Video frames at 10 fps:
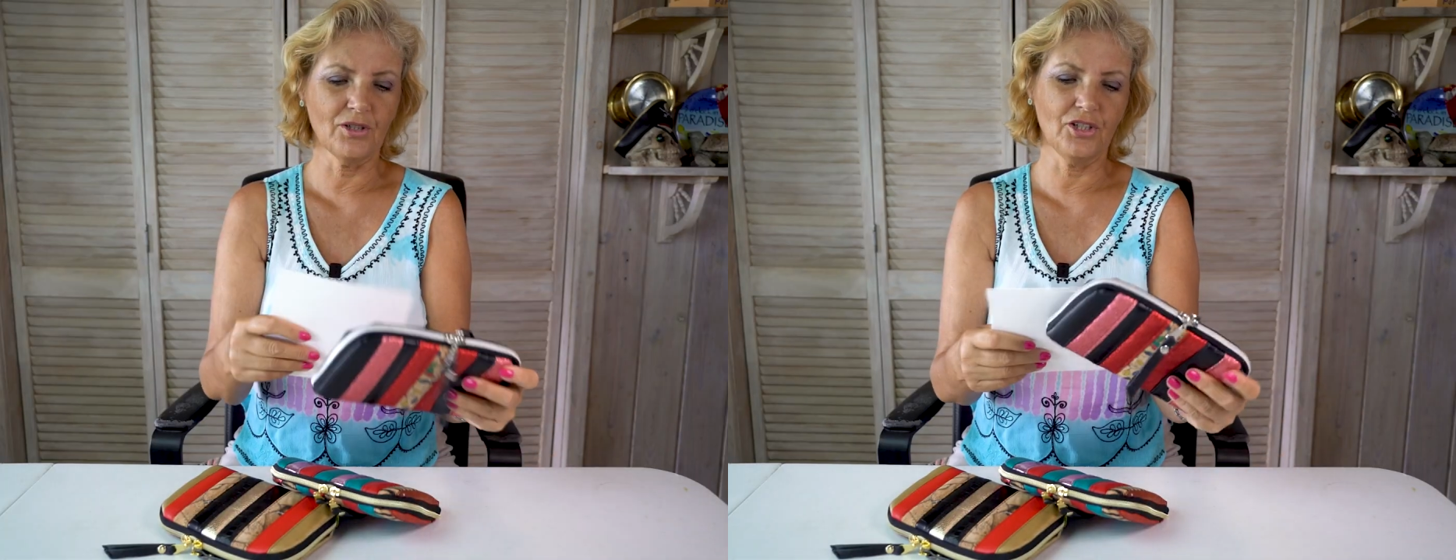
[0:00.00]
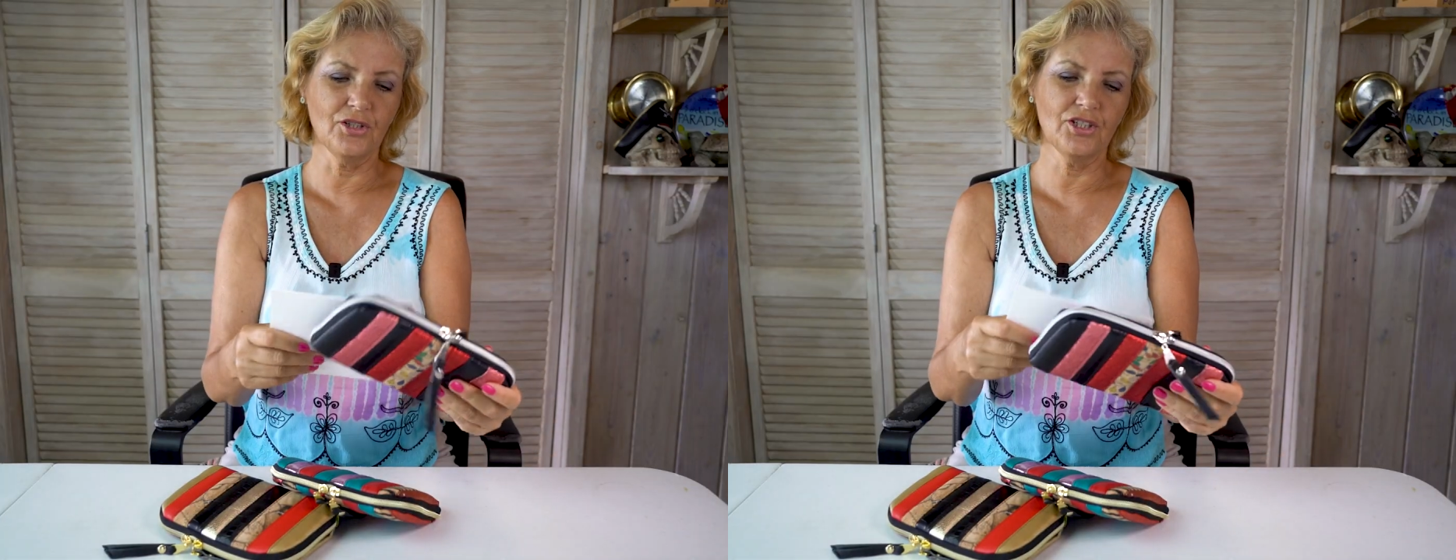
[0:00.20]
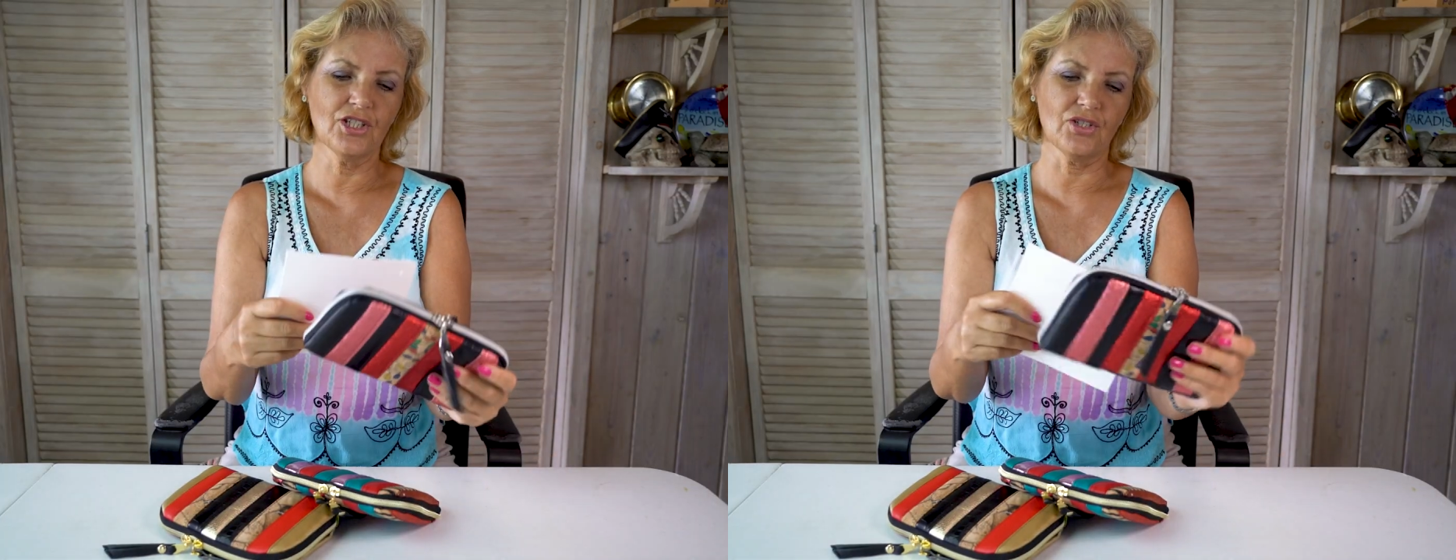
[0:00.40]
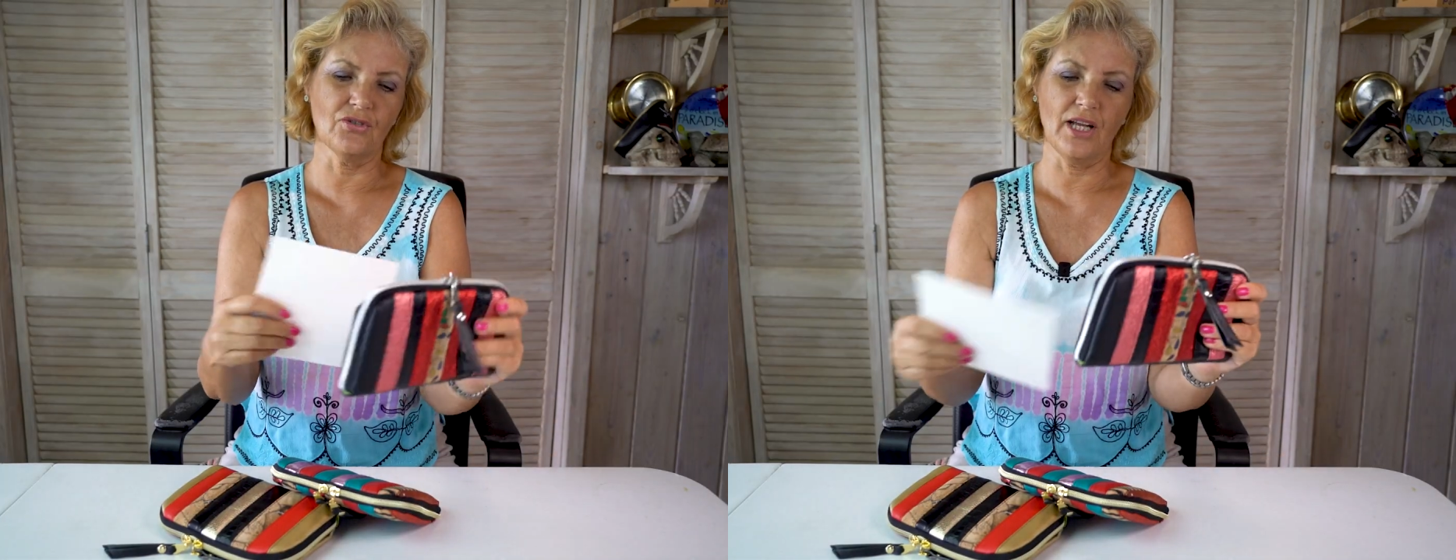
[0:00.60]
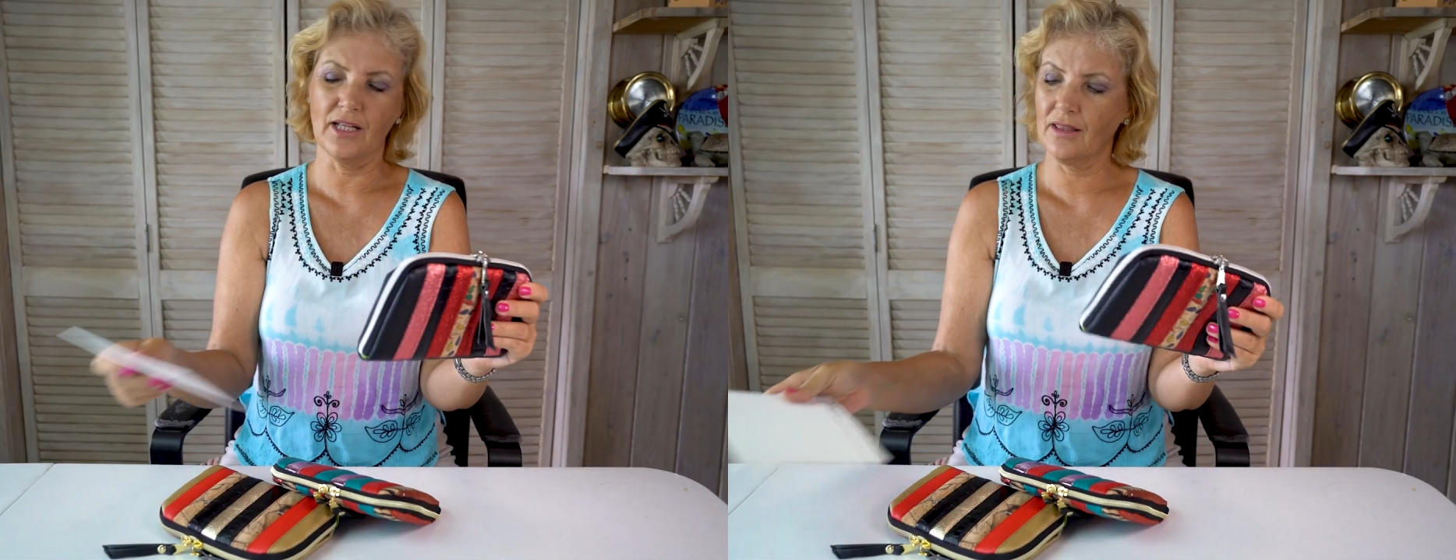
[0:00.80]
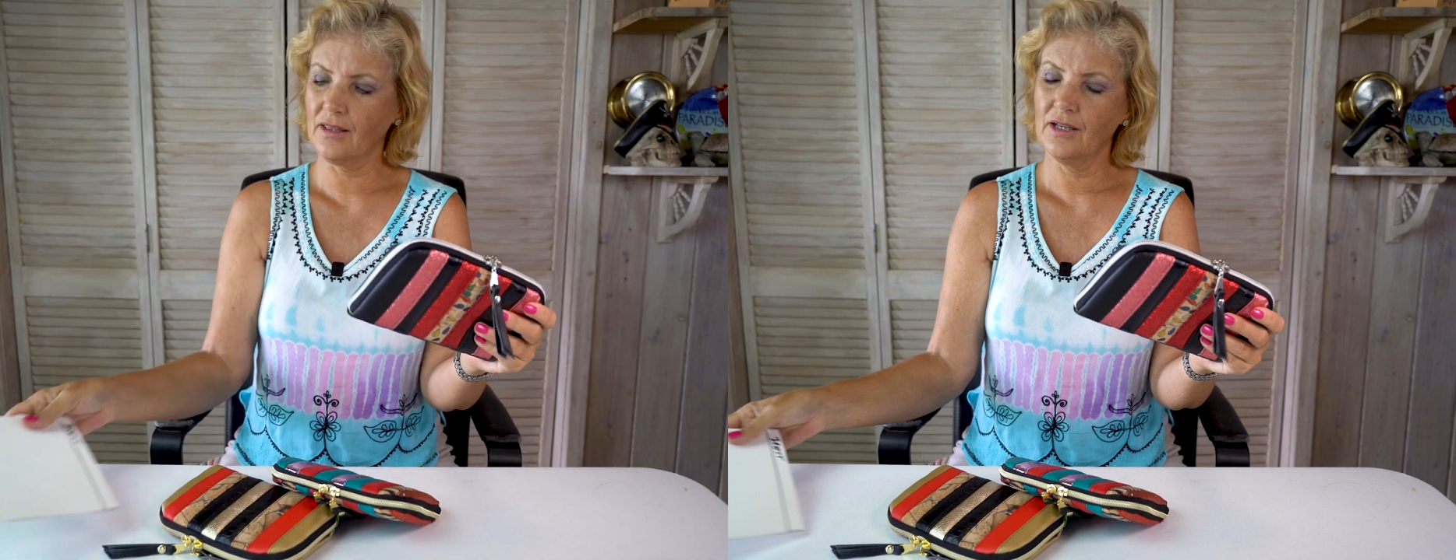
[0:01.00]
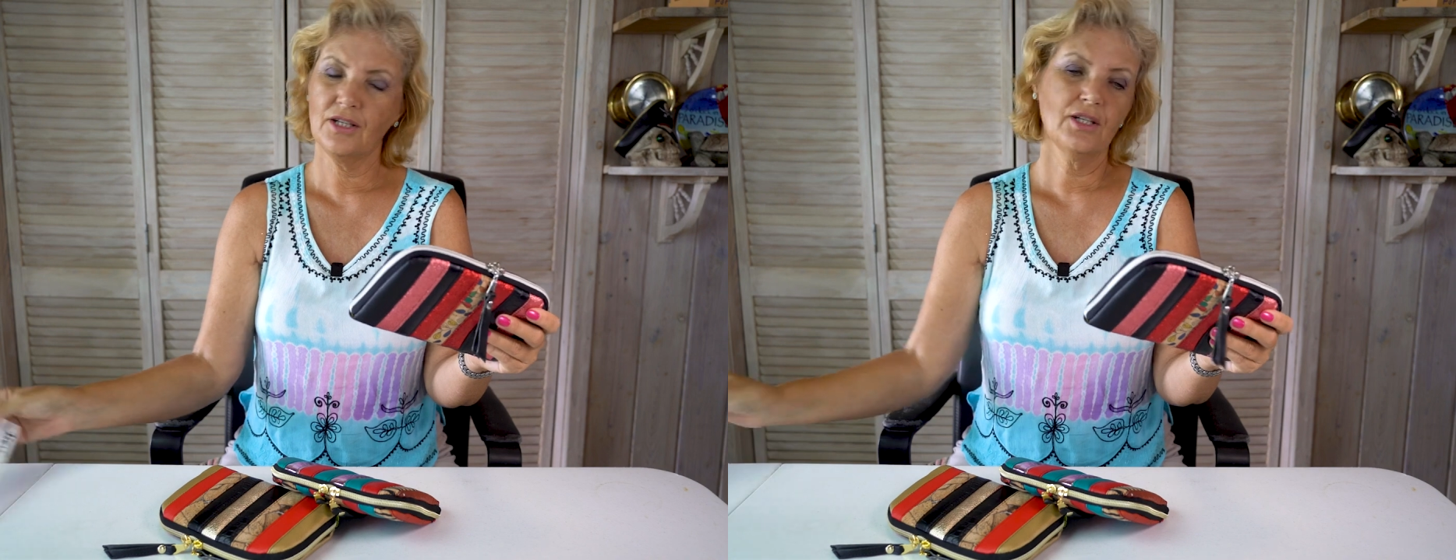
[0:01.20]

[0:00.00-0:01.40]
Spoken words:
good strength